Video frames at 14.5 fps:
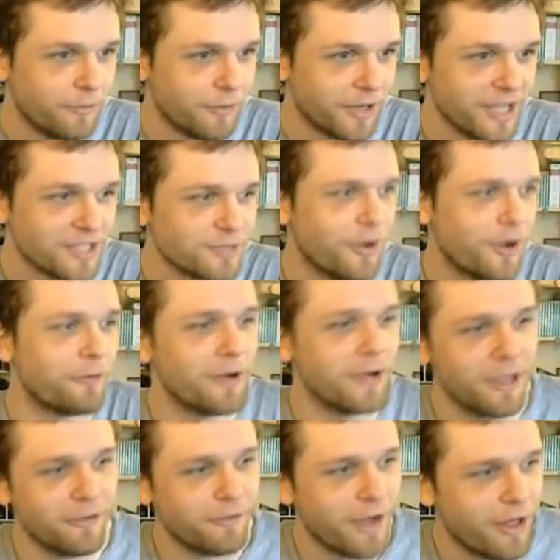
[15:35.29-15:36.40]
Well, guess what?
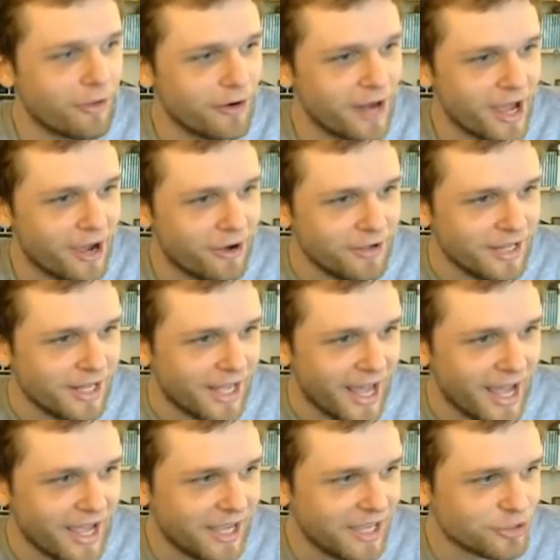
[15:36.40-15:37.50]
Ricky Fowler now,
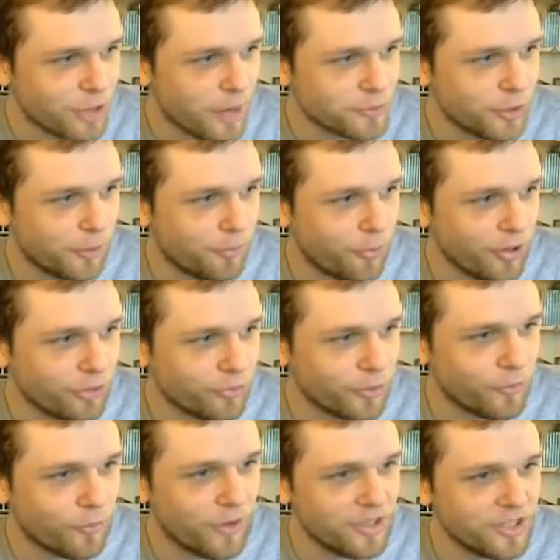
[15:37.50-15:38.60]
hey, he dropped to a
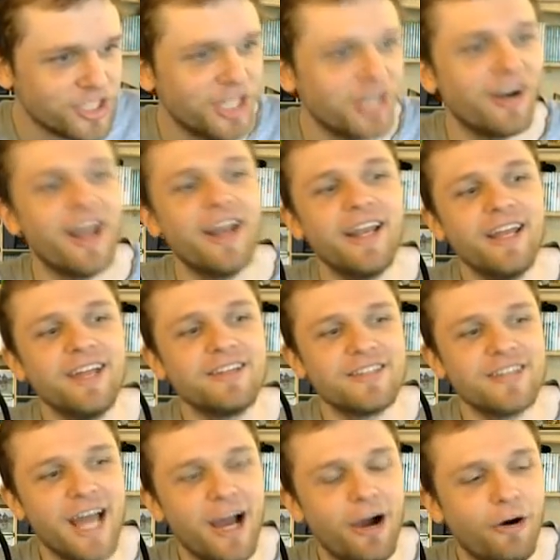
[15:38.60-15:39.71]
.31 this year, and he
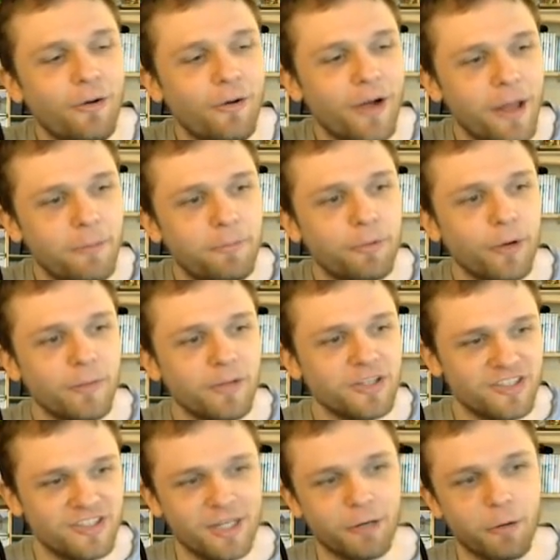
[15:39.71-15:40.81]
is now at pretty
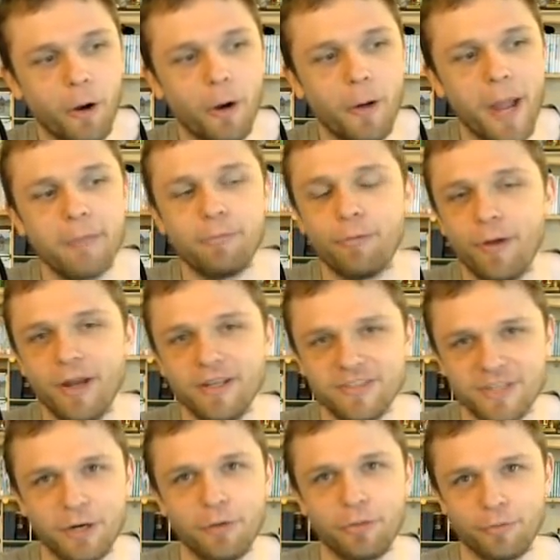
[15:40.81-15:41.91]
much zero, a
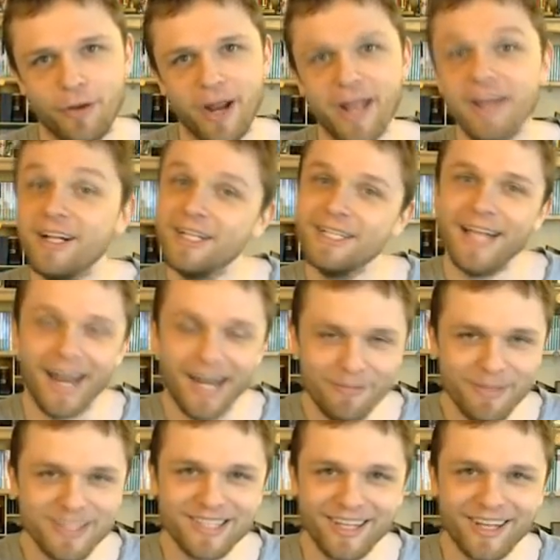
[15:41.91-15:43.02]
.03. And he
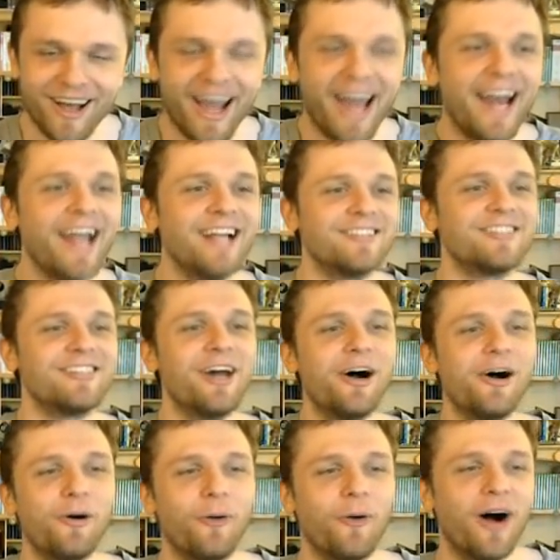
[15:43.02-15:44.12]
missed the cut. And
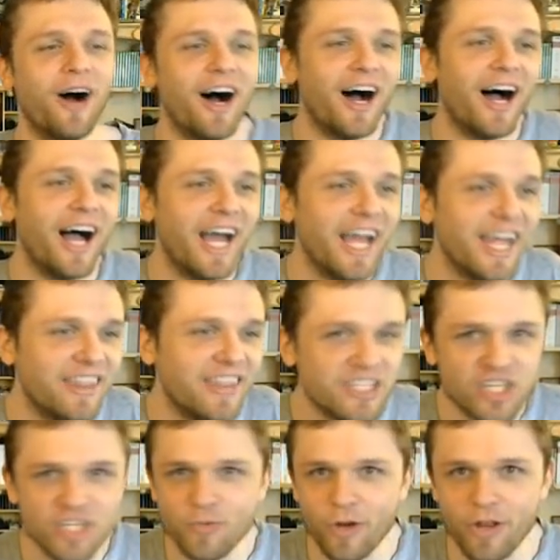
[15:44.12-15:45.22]
so
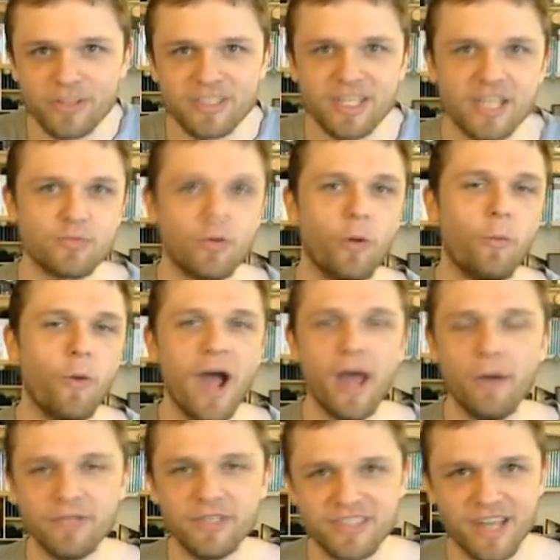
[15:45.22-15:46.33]
this is one of those things why
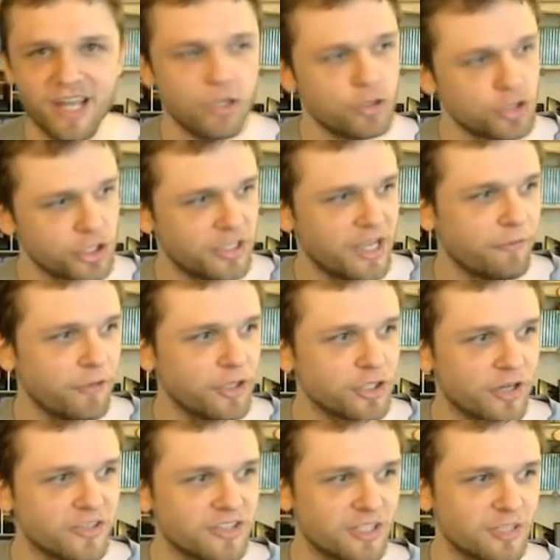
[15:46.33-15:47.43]
I would say you should definitely
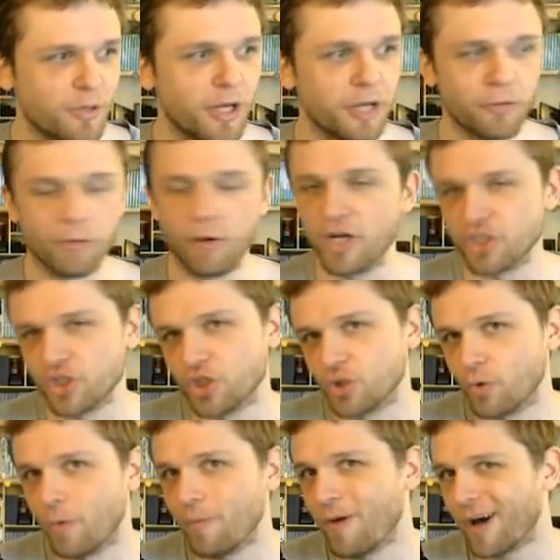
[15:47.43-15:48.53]
trust this putting regression
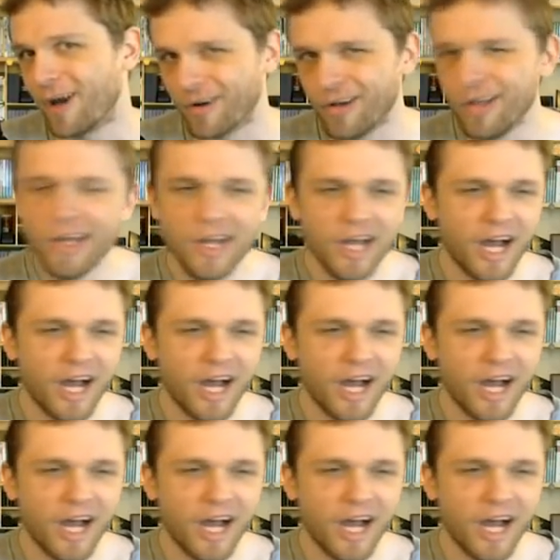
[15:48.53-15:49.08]
tool model.